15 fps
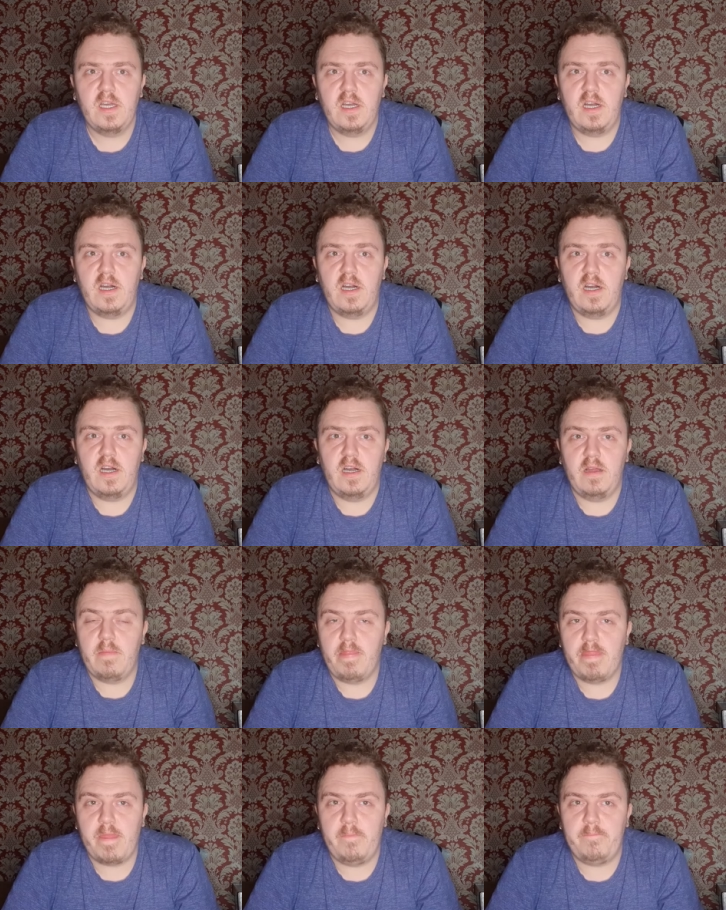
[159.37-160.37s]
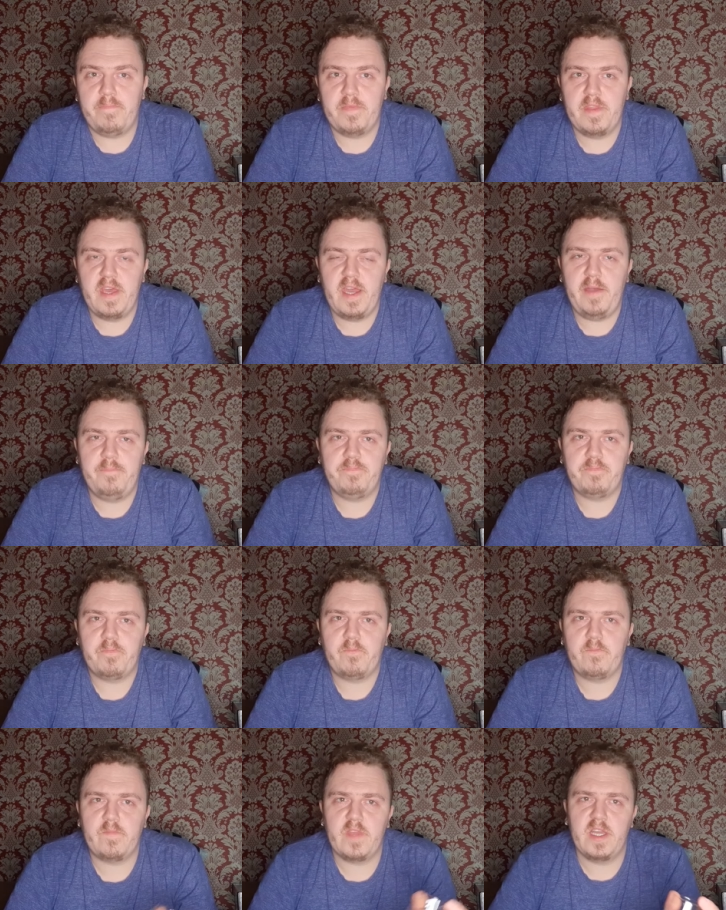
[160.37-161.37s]
uh, the
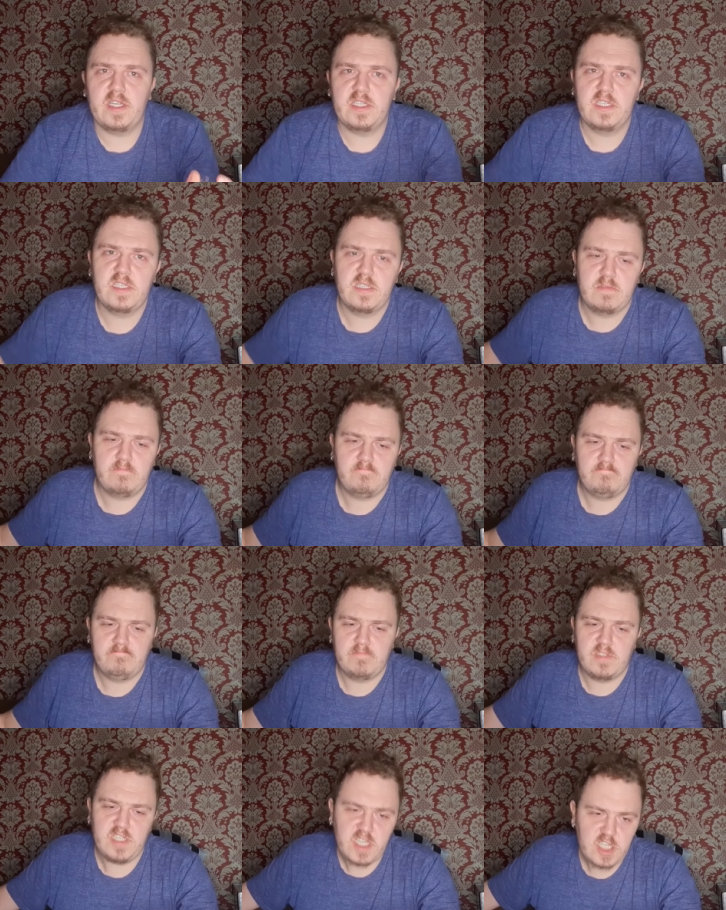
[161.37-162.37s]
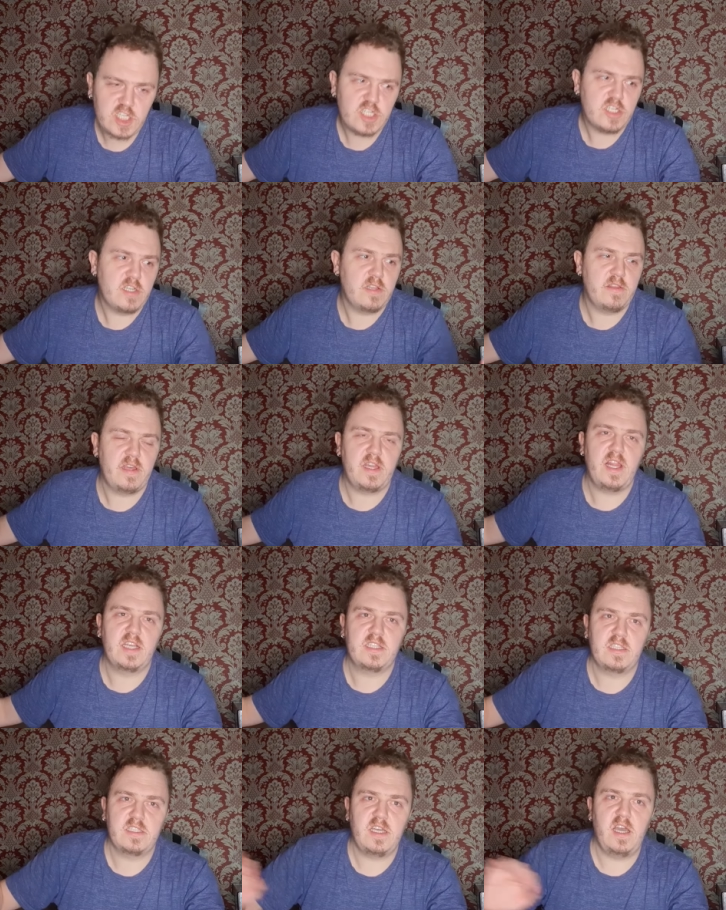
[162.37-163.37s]
dish, the
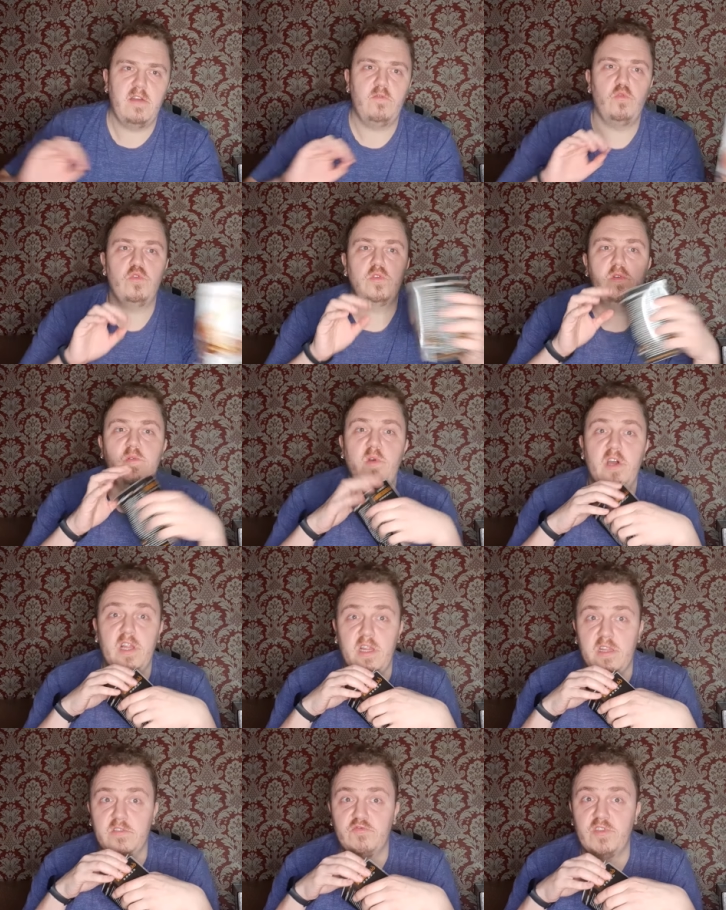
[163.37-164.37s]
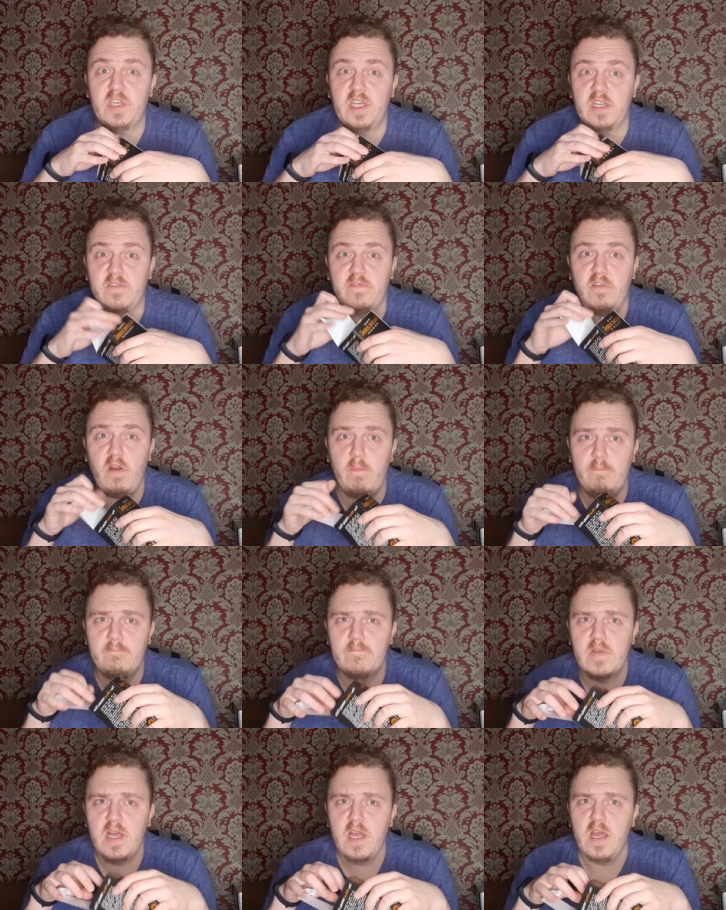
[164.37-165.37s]
glasses I will drink it from,
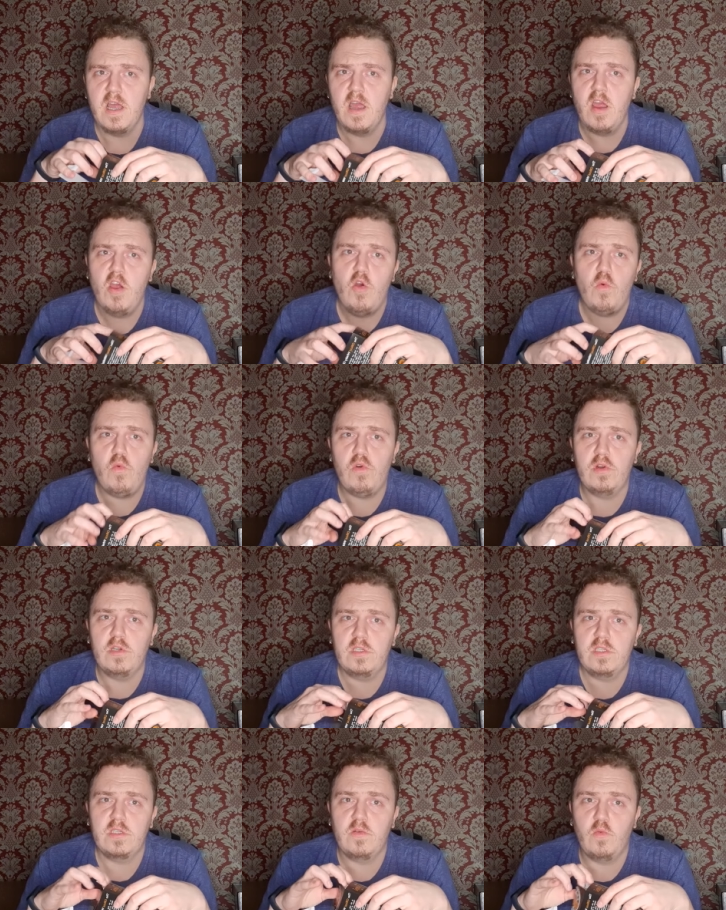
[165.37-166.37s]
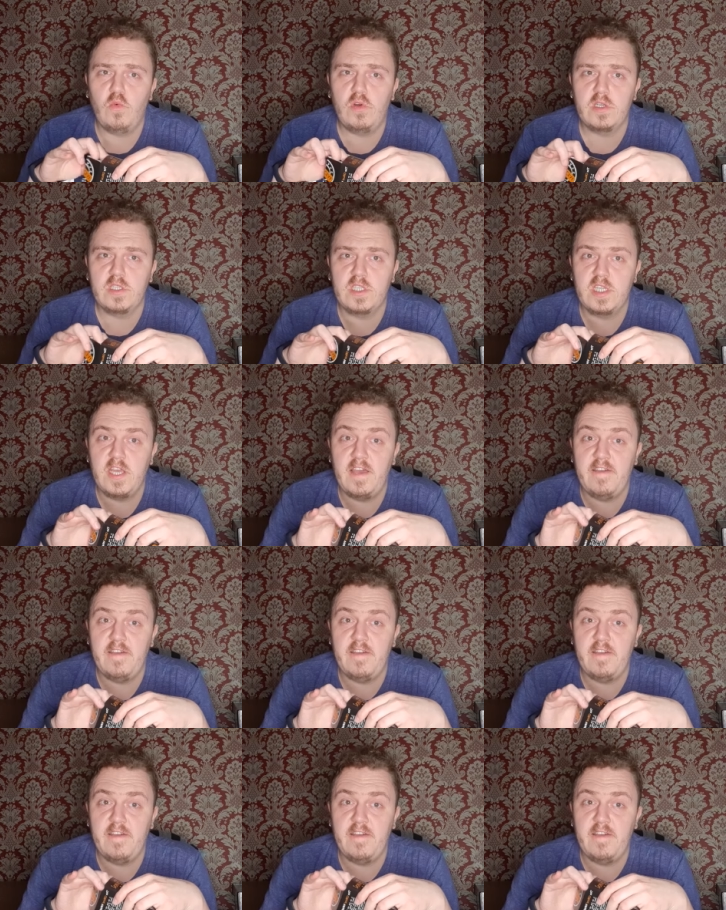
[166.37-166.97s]
one won't